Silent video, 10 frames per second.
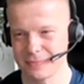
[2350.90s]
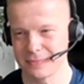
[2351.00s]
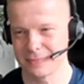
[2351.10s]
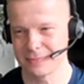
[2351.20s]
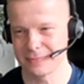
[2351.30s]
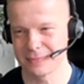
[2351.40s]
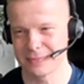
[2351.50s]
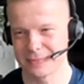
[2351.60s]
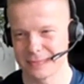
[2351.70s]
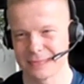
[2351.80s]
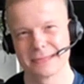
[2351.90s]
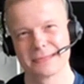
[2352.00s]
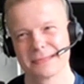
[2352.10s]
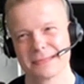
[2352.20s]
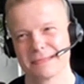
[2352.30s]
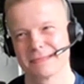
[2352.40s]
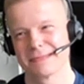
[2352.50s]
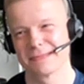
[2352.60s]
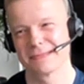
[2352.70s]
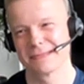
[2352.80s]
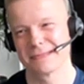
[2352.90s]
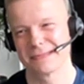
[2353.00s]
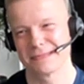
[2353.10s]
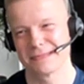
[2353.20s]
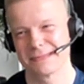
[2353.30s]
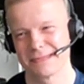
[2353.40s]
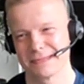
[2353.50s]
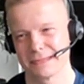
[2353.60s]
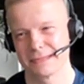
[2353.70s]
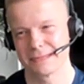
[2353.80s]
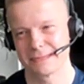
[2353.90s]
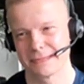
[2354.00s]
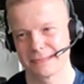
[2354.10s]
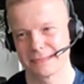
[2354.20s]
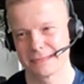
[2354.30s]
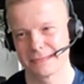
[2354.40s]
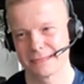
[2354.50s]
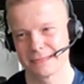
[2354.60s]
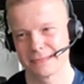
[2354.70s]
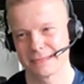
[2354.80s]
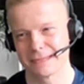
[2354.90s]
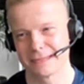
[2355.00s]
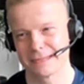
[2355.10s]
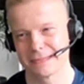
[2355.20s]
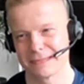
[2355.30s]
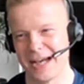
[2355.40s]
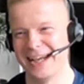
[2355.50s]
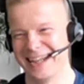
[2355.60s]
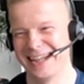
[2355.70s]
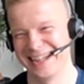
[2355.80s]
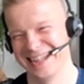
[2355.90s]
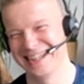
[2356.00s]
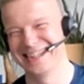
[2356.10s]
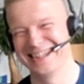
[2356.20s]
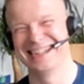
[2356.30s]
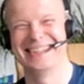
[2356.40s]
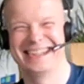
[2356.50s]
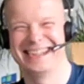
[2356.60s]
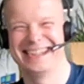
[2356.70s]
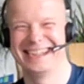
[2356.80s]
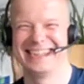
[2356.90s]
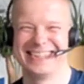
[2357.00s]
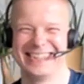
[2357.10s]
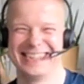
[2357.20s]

[no speech]